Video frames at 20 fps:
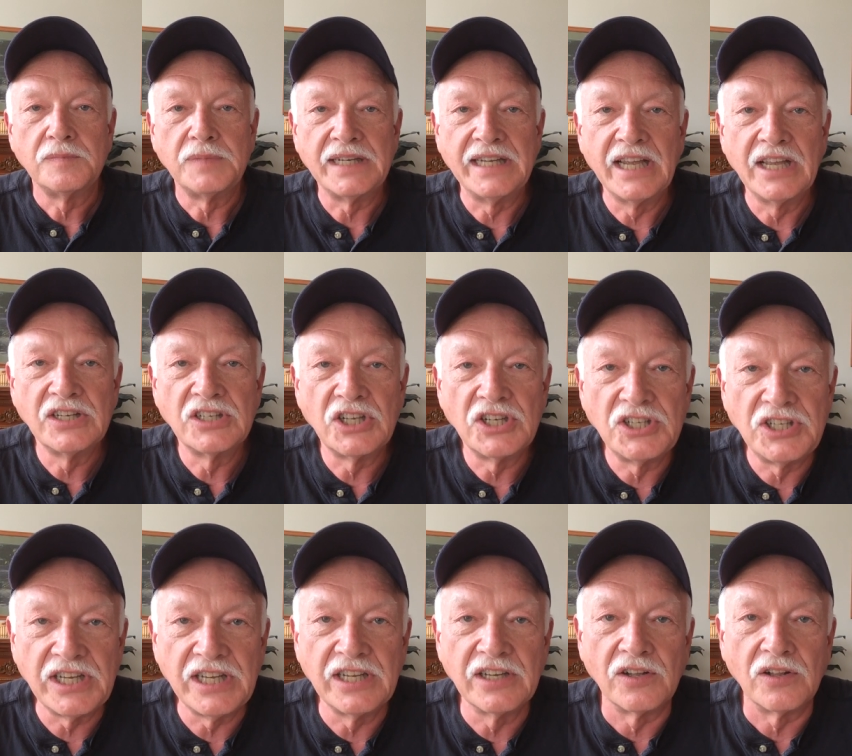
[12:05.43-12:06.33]
begin to
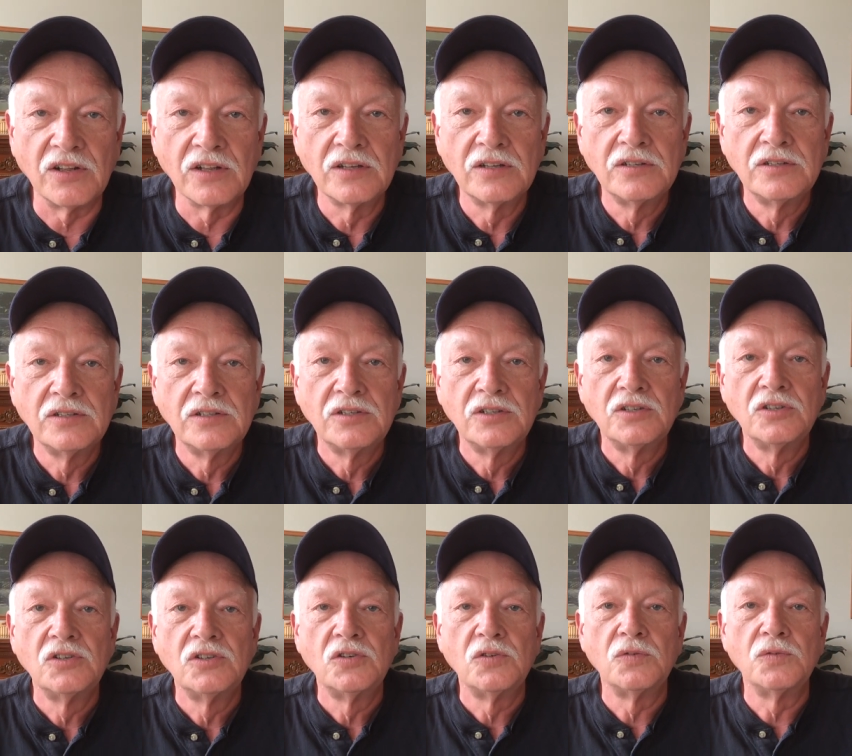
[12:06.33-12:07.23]
deal
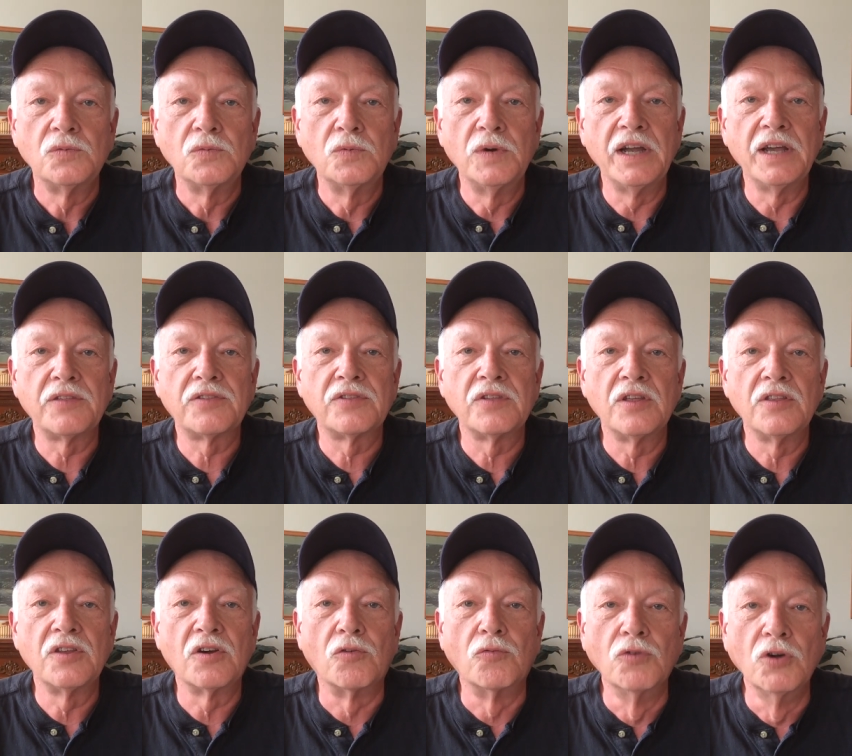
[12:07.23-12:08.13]
with
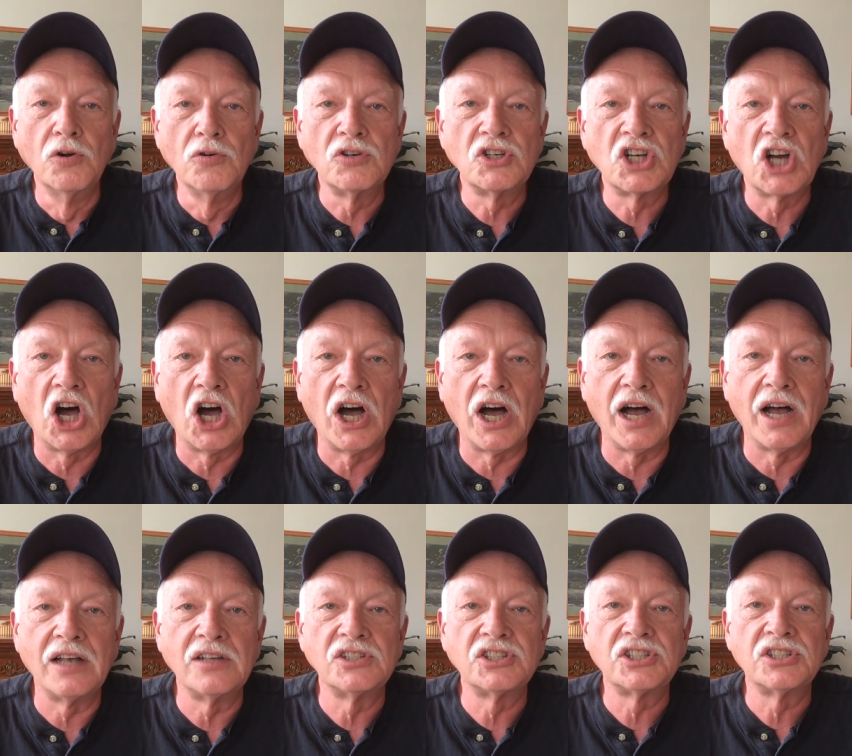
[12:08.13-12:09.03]
the root
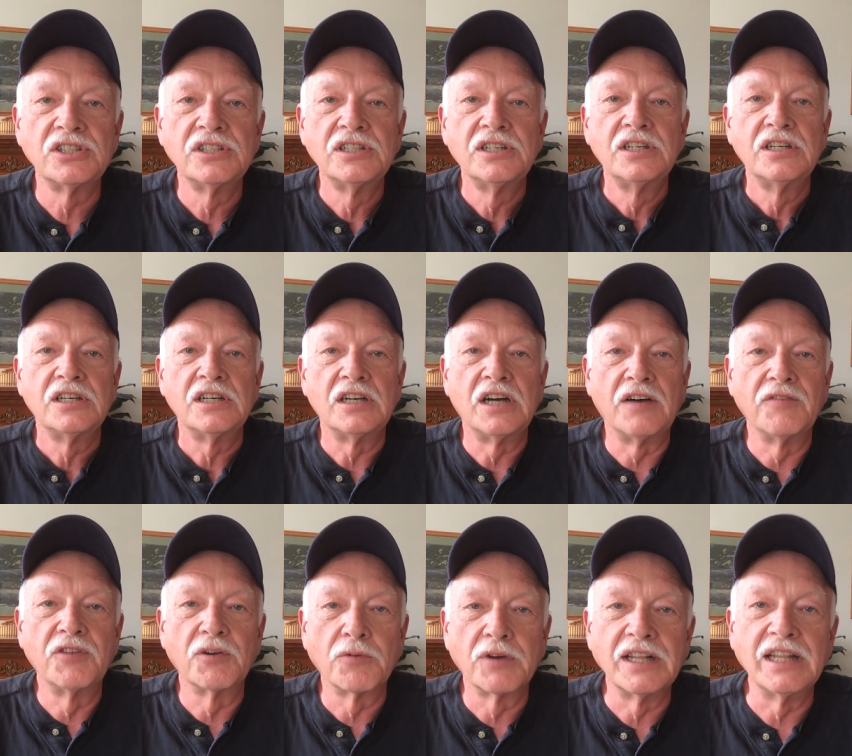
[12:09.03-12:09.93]
cause
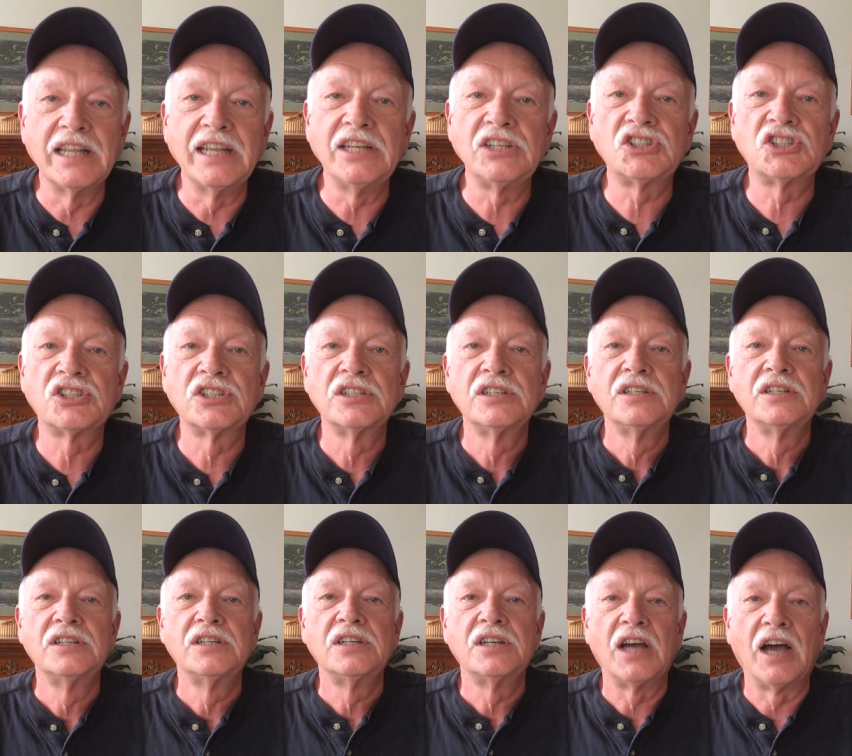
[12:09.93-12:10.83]
of the release
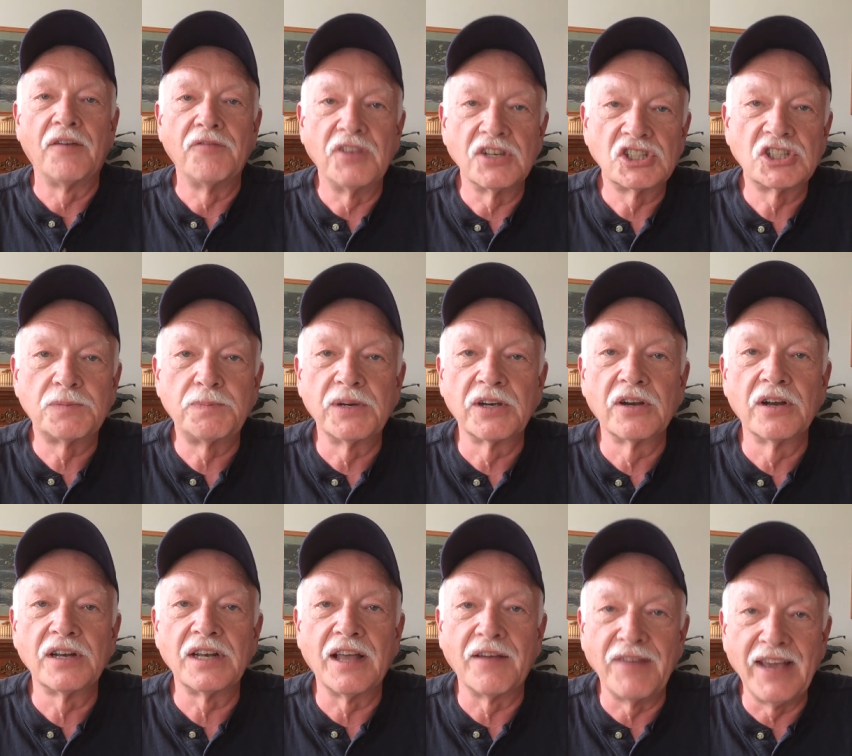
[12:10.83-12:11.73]
of the
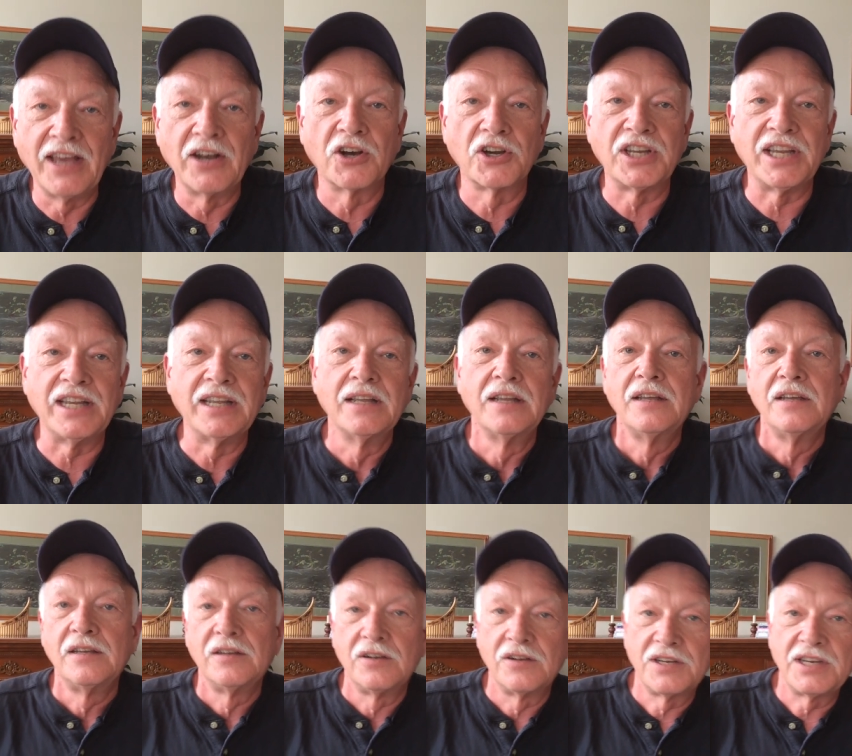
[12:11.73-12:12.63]
spirit of anarchy.
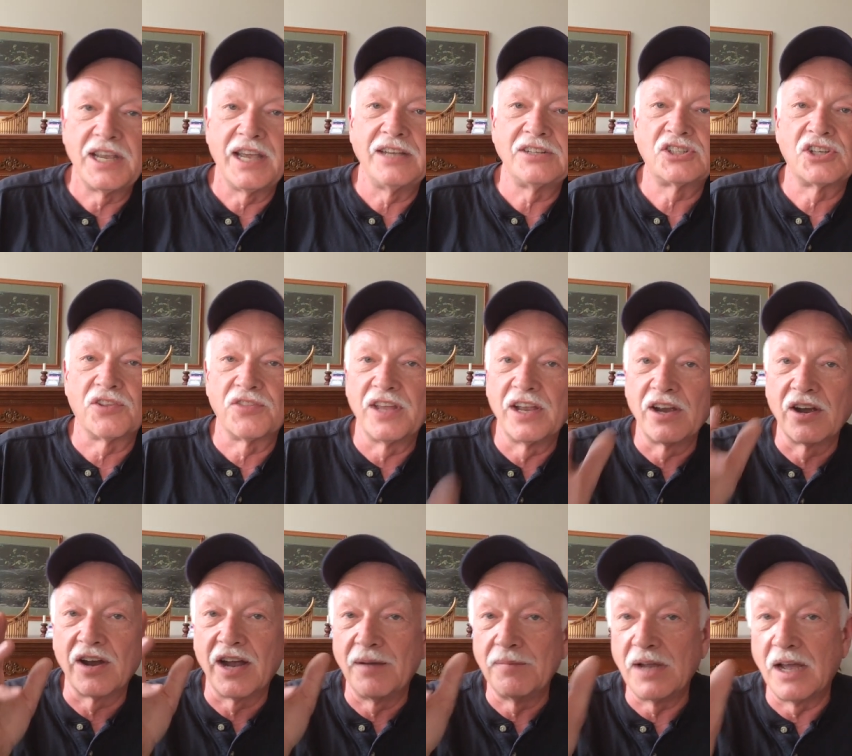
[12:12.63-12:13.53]
Okay, so
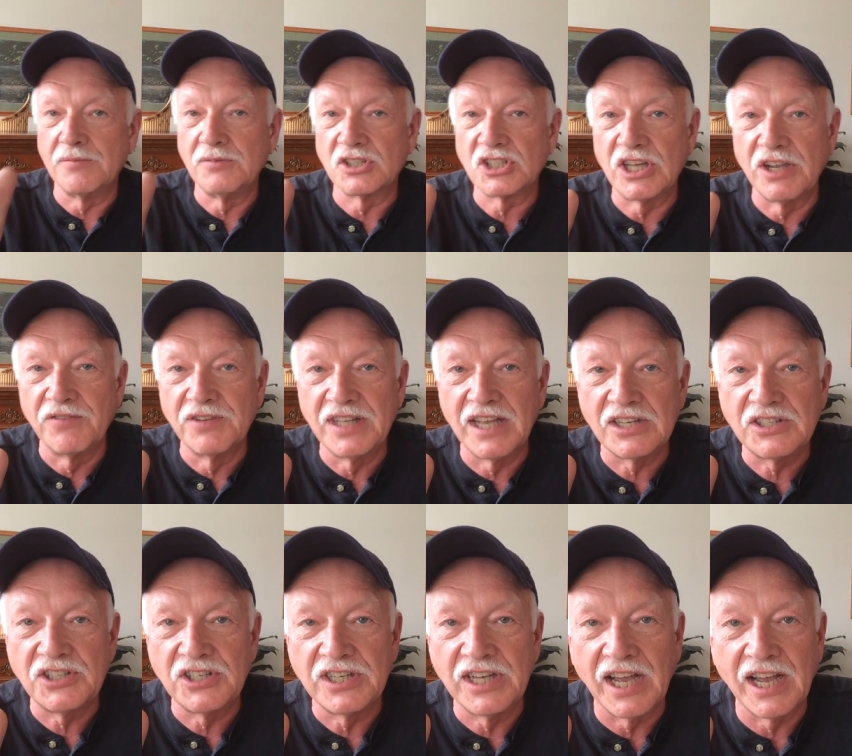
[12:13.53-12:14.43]
there, I'm just giving
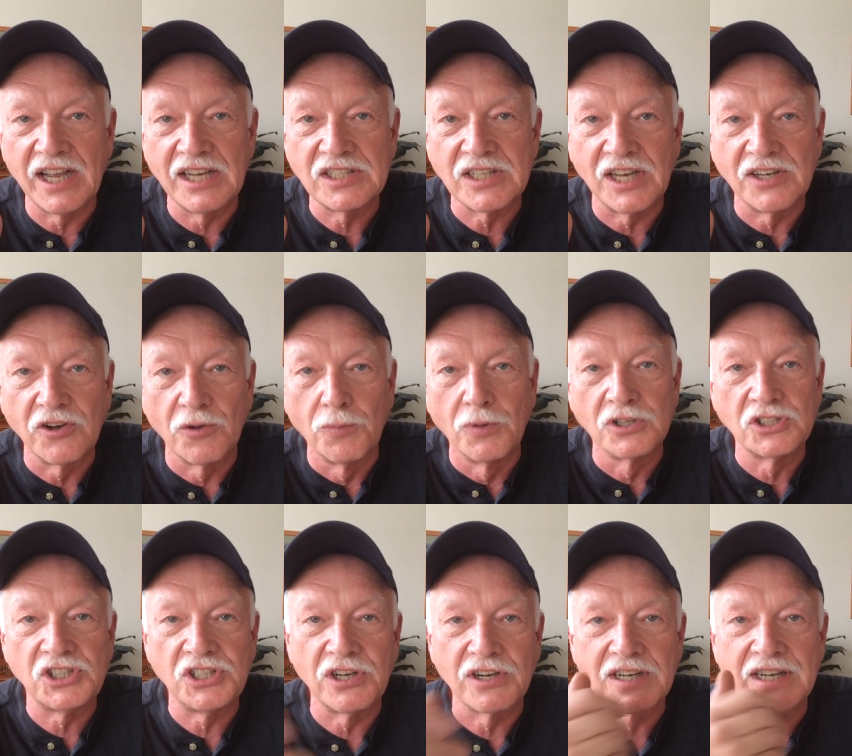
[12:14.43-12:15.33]
that to you guys. I know
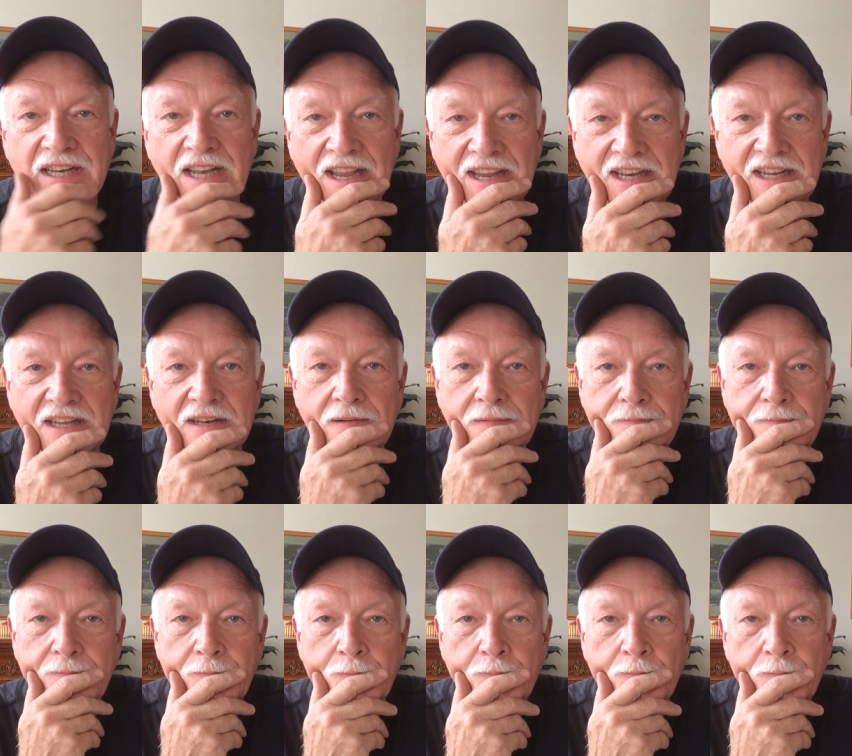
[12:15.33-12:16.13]
most of you are Canadian,